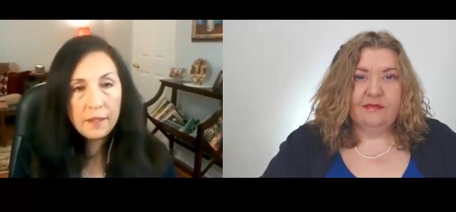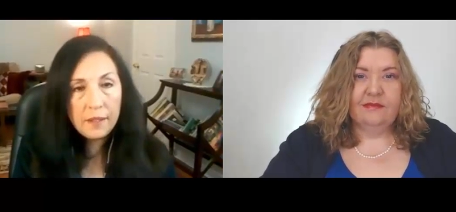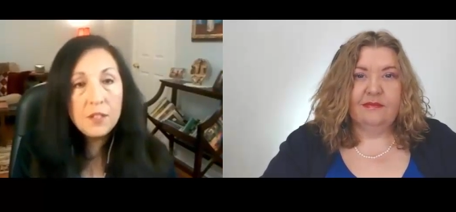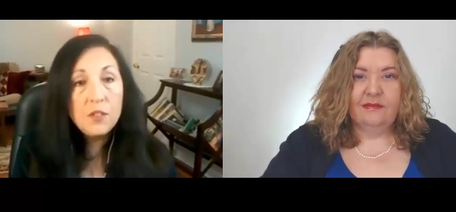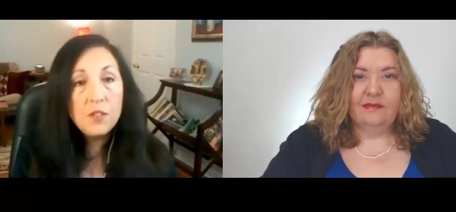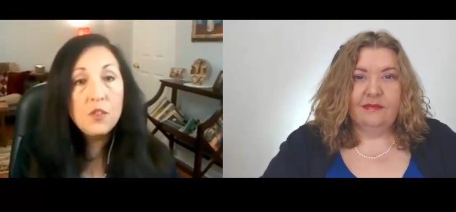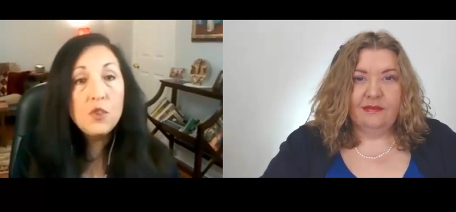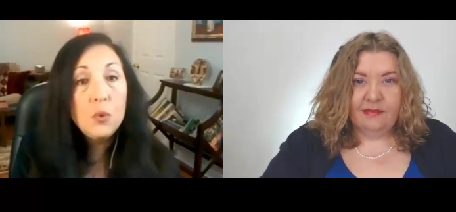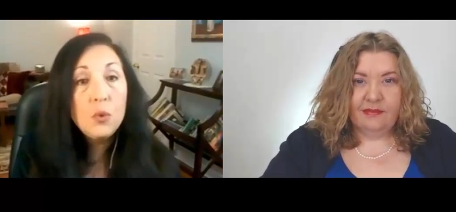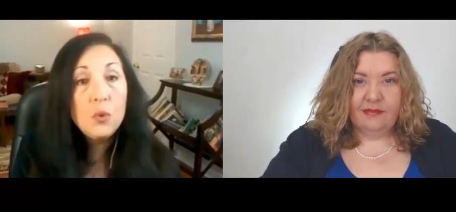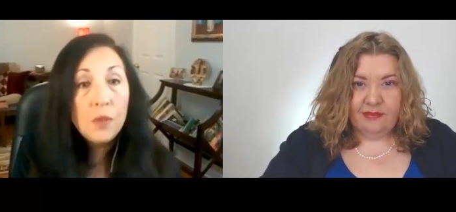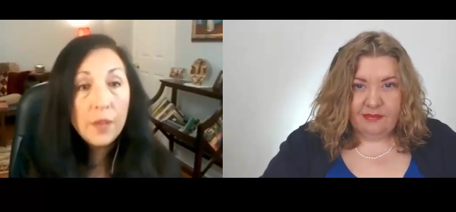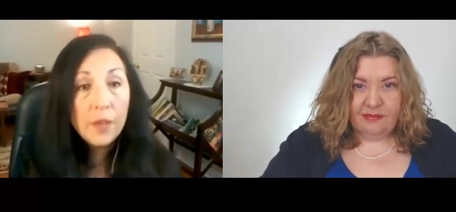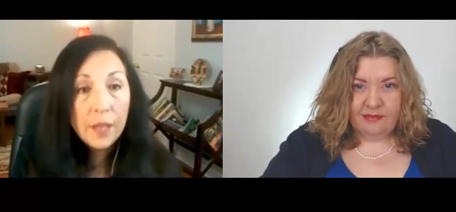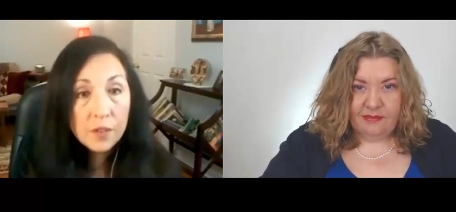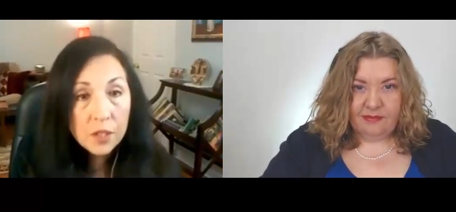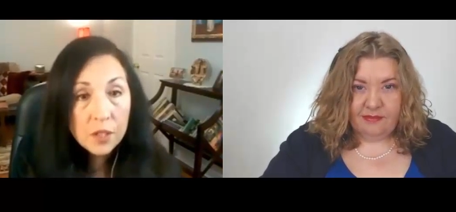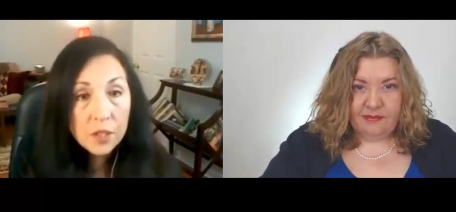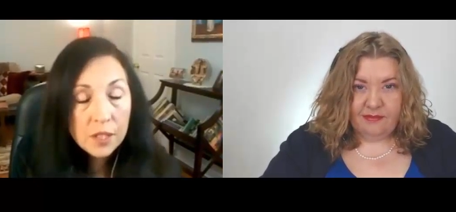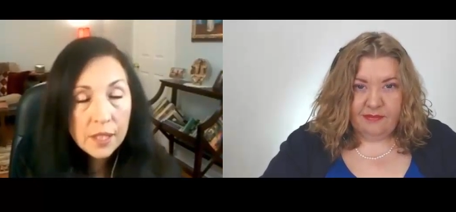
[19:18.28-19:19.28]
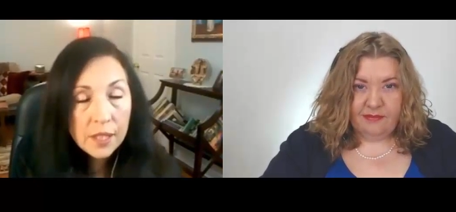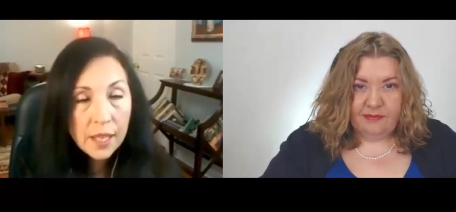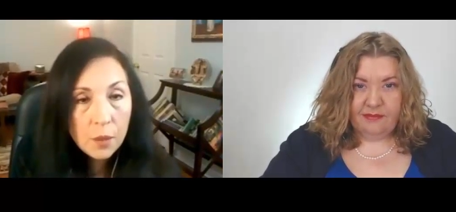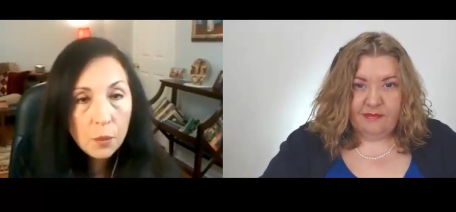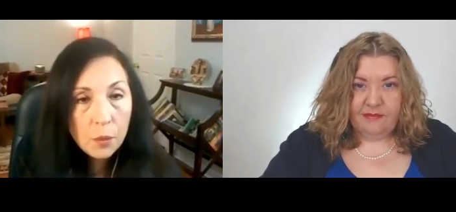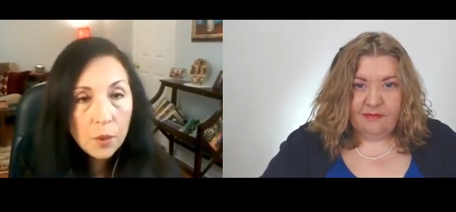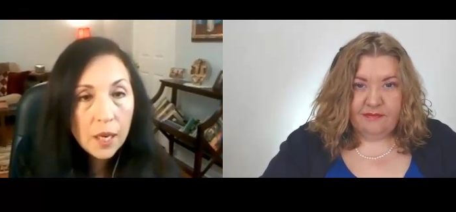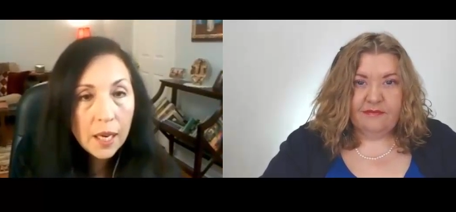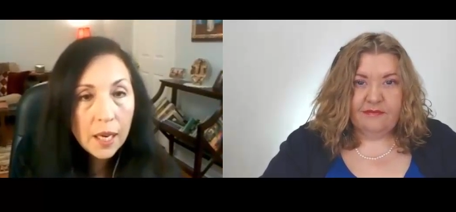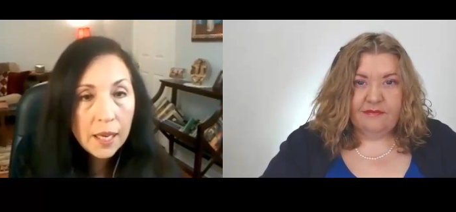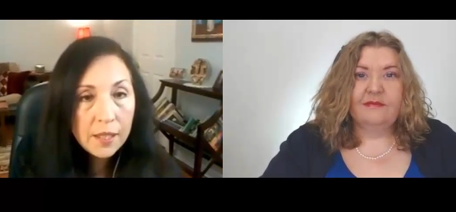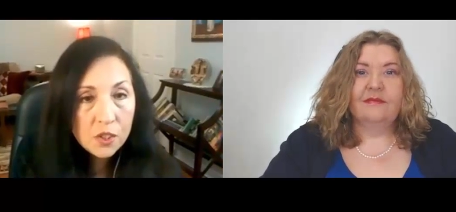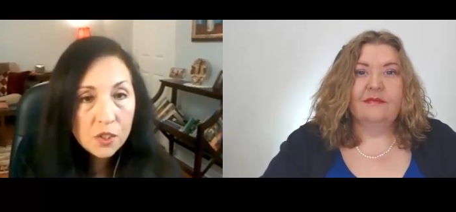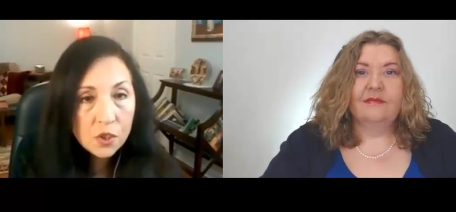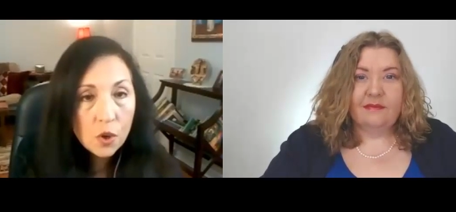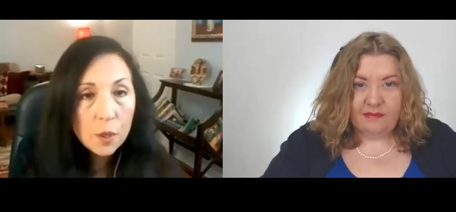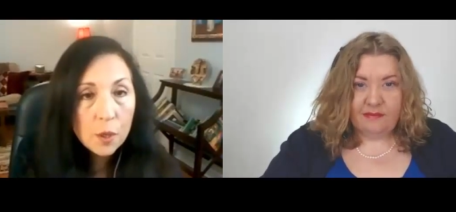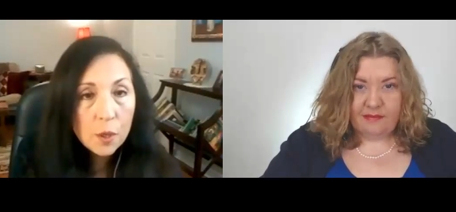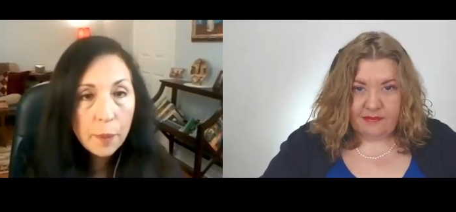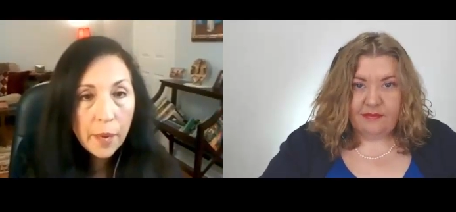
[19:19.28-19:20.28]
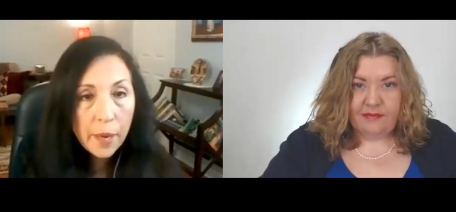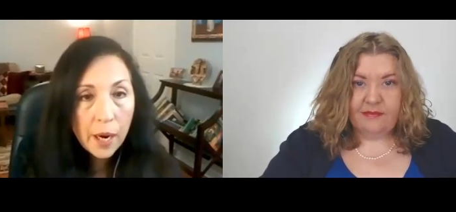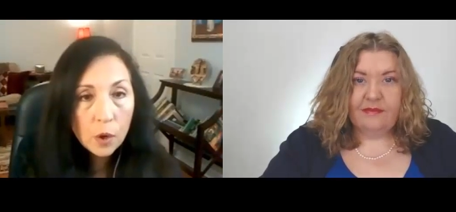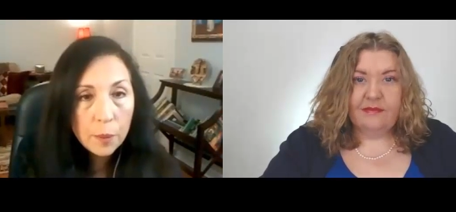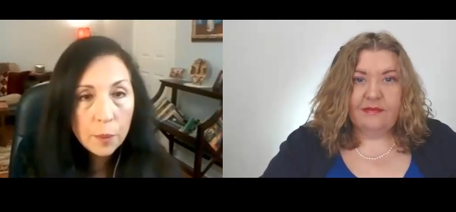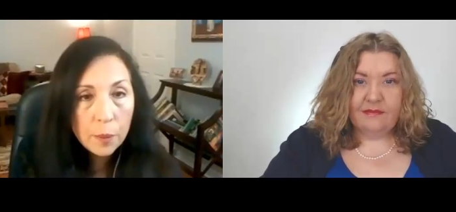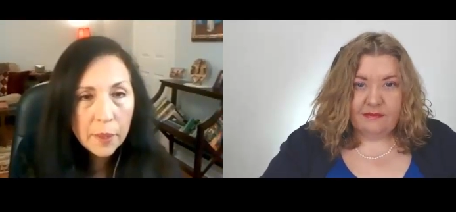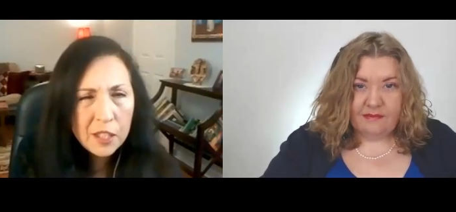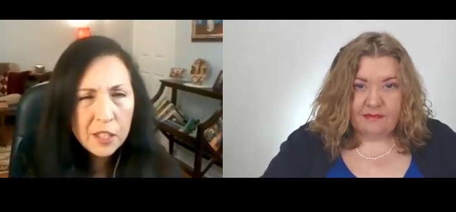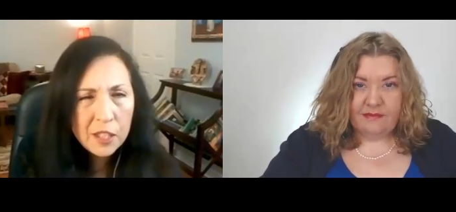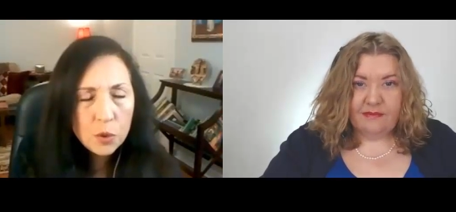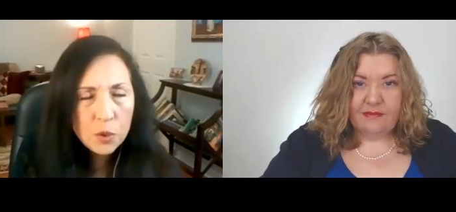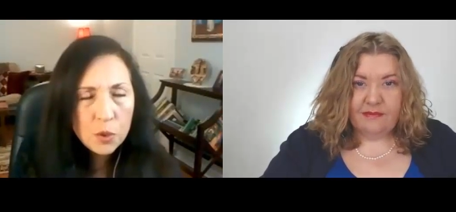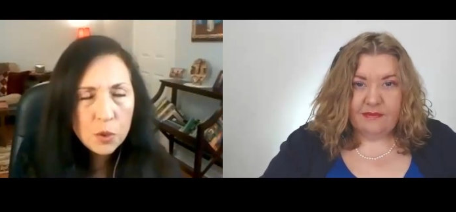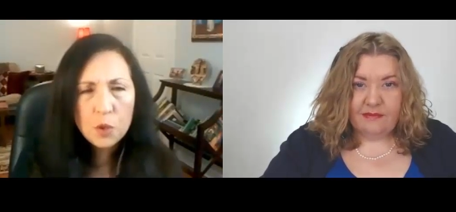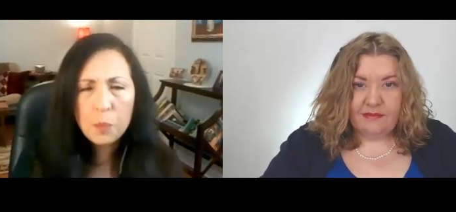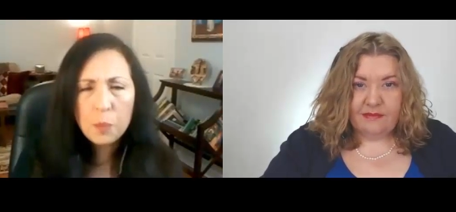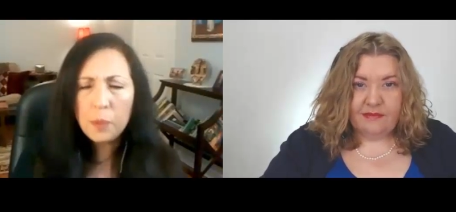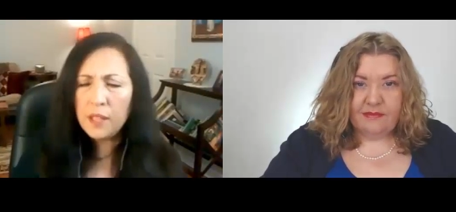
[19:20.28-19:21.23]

Speaker 1: since two thousand ten when I started Powered by Intuition,